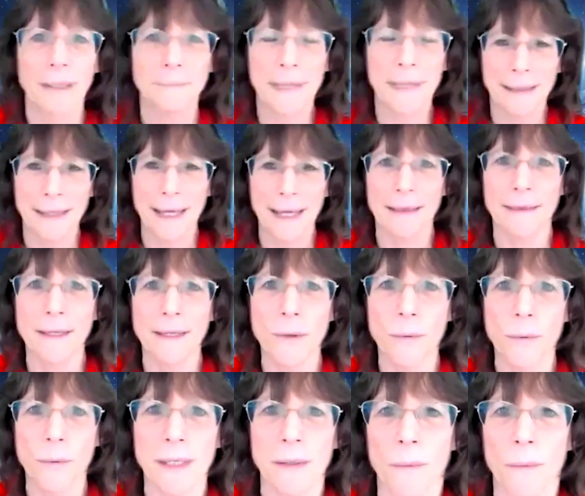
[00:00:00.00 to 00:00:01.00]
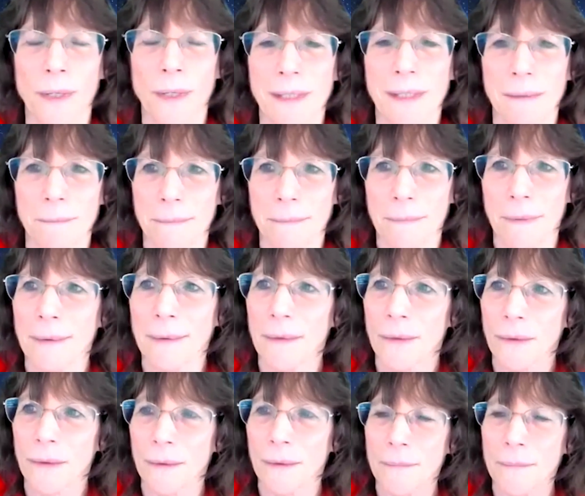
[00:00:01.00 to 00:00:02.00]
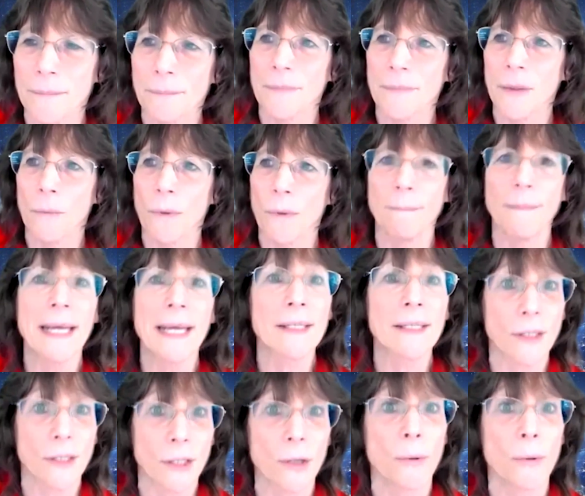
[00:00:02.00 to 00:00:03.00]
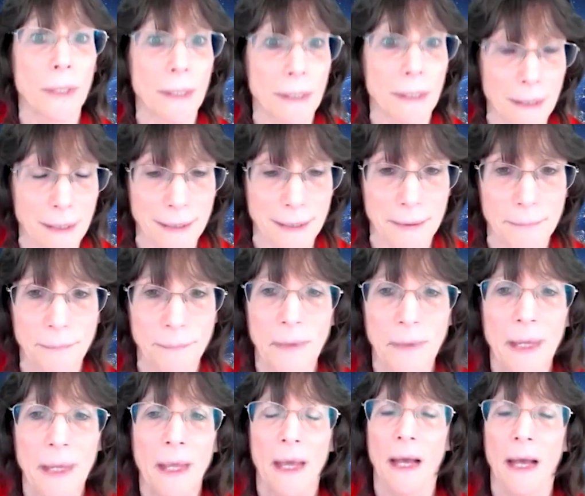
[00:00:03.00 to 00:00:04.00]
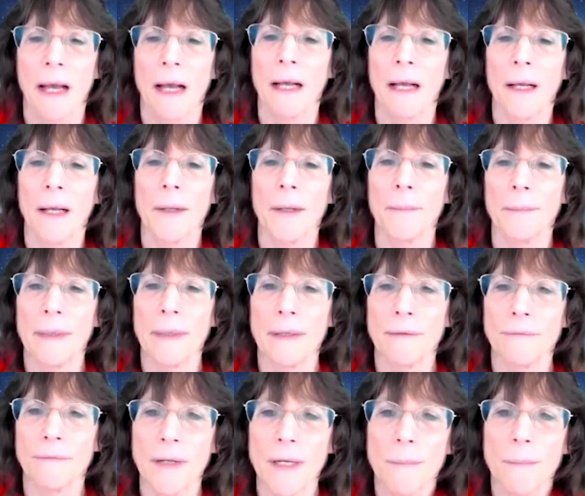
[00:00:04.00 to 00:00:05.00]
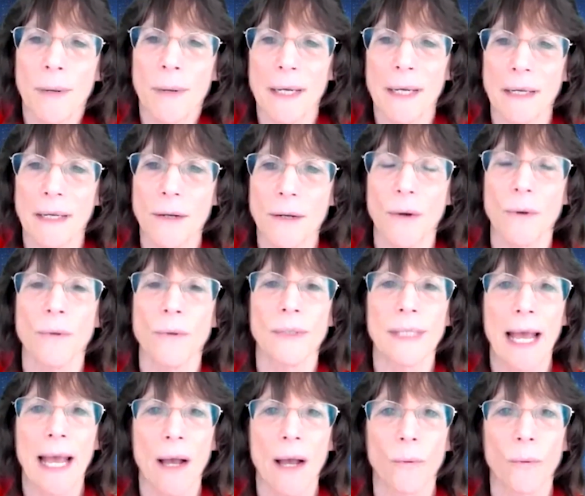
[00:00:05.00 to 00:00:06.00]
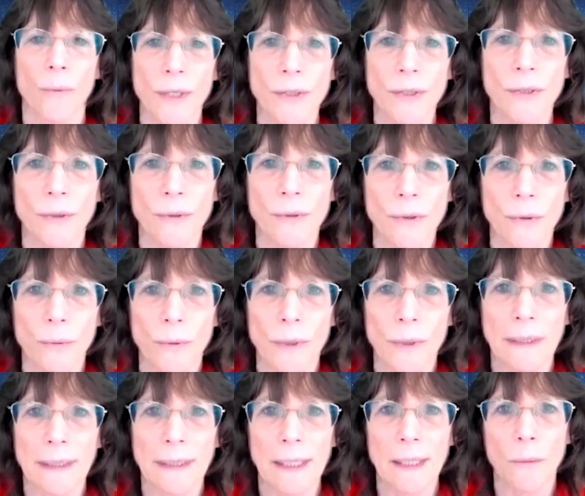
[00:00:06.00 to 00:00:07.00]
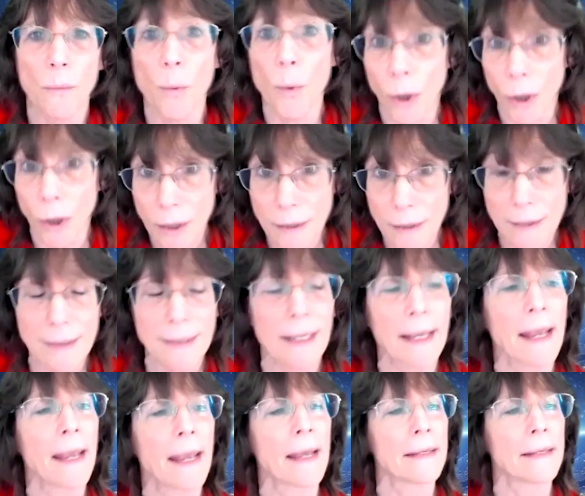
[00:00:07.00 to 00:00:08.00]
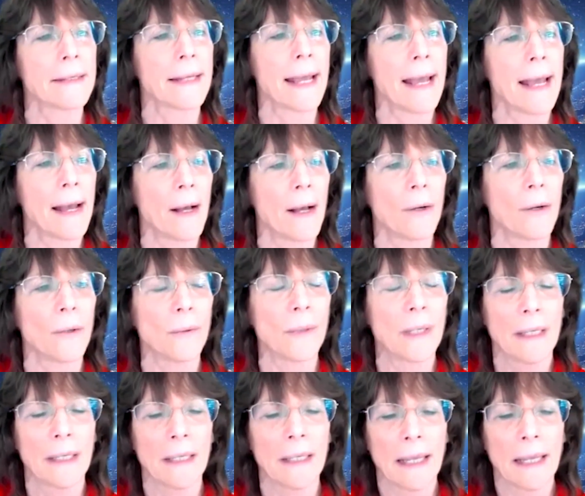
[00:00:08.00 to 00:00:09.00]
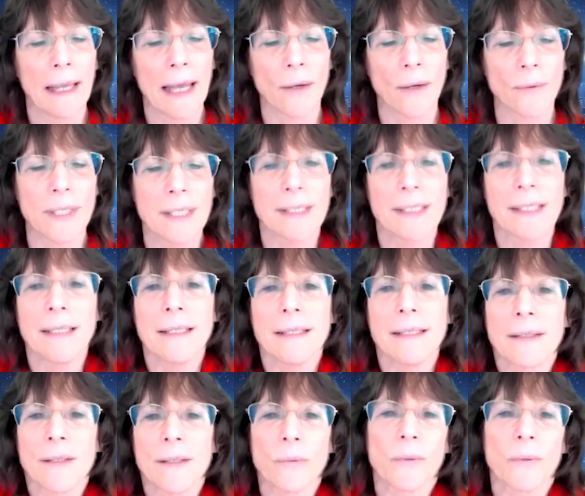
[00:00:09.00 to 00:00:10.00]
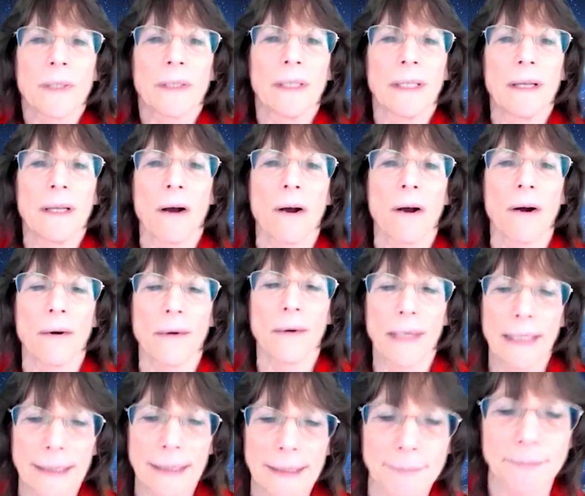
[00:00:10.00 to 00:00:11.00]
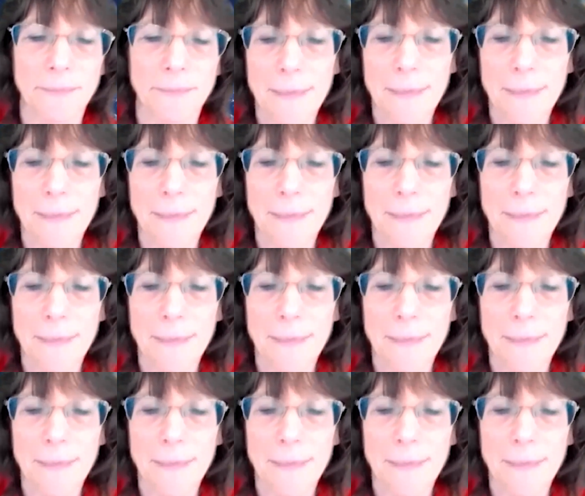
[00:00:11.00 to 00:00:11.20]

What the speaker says: I think what makes us unique, if anybody knows how research really works and how diseases really are